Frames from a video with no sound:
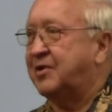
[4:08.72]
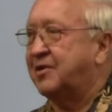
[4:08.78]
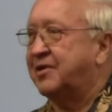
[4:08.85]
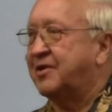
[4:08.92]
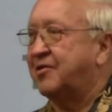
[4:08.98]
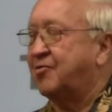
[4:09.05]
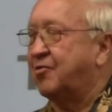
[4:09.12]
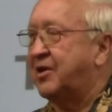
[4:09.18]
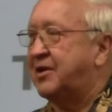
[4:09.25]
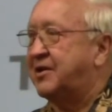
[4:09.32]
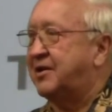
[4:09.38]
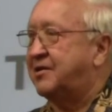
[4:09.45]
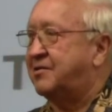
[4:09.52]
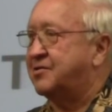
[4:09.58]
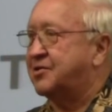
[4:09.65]
Building
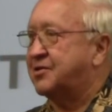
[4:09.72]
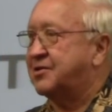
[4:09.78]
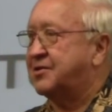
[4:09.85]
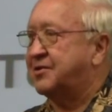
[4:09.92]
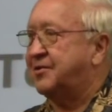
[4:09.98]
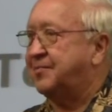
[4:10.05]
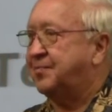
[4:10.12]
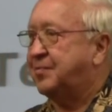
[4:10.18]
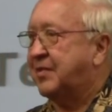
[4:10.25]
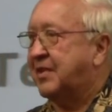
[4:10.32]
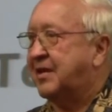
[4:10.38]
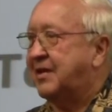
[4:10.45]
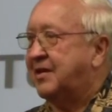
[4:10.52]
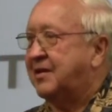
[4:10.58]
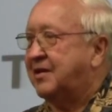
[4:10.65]
greenhouses,
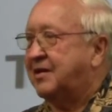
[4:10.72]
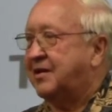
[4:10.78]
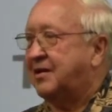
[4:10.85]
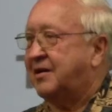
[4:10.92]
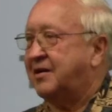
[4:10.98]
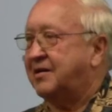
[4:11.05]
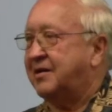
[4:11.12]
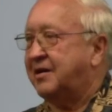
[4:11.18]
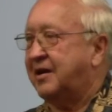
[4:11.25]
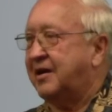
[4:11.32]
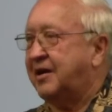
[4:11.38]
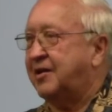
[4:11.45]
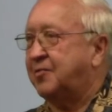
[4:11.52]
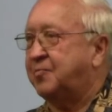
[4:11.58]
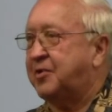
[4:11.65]
I
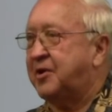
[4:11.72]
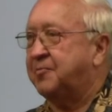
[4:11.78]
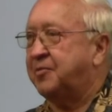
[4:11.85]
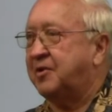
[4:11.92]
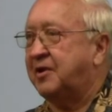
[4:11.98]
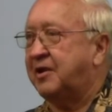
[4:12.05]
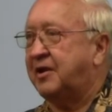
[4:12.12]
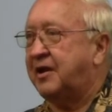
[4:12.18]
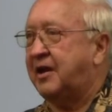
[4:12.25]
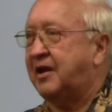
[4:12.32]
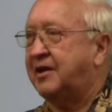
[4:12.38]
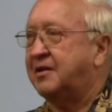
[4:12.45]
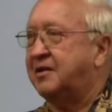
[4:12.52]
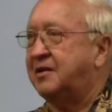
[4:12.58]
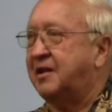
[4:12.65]
had people that
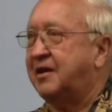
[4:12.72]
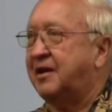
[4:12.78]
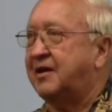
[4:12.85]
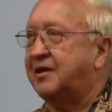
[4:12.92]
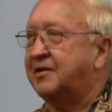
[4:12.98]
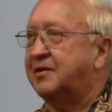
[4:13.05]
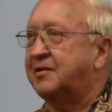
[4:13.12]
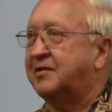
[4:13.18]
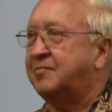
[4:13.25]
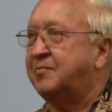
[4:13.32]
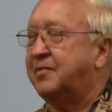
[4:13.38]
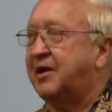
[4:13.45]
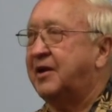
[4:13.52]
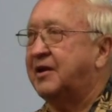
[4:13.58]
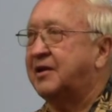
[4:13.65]
handled that
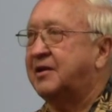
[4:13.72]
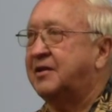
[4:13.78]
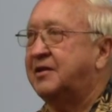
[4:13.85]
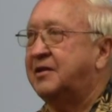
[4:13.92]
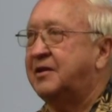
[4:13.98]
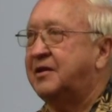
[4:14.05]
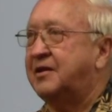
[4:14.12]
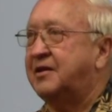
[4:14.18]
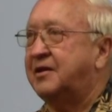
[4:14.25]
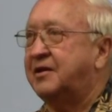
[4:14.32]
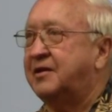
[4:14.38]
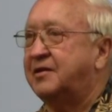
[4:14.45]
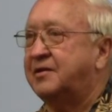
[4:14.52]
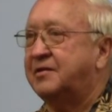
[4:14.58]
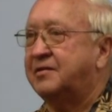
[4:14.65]
back in
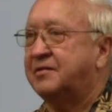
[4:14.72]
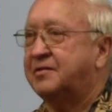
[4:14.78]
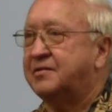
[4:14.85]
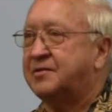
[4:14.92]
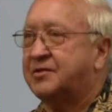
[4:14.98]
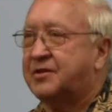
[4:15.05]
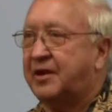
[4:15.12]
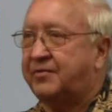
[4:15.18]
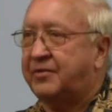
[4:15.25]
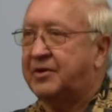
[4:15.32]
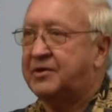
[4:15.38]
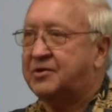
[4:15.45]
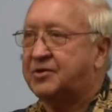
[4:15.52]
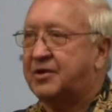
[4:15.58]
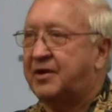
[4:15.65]
the
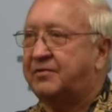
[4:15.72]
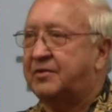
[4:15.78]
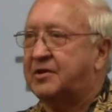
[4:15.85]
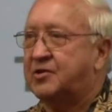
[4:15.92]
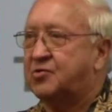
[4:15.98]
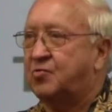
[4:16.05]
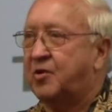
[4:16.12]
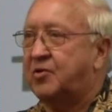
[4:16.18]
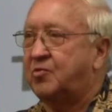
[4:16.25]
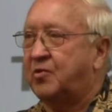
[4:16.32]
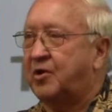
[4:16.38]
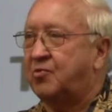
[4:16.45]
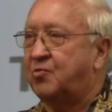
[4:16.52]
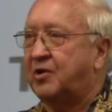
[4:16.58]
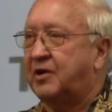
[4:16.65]
77 is when
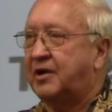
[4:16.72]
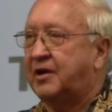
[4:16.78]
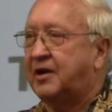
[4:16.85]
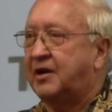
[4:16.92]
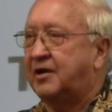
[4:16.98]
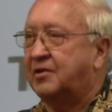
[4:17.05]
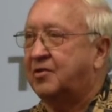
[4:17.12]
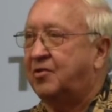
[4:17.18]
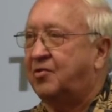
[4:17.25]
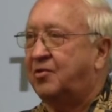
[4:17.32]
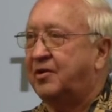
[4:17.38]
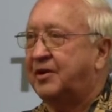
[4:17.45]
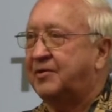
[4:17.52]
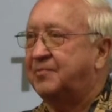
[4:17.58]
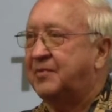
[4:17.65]
we really got
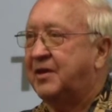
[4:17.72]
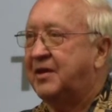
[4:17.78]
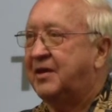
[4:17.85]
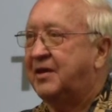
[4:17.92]
going.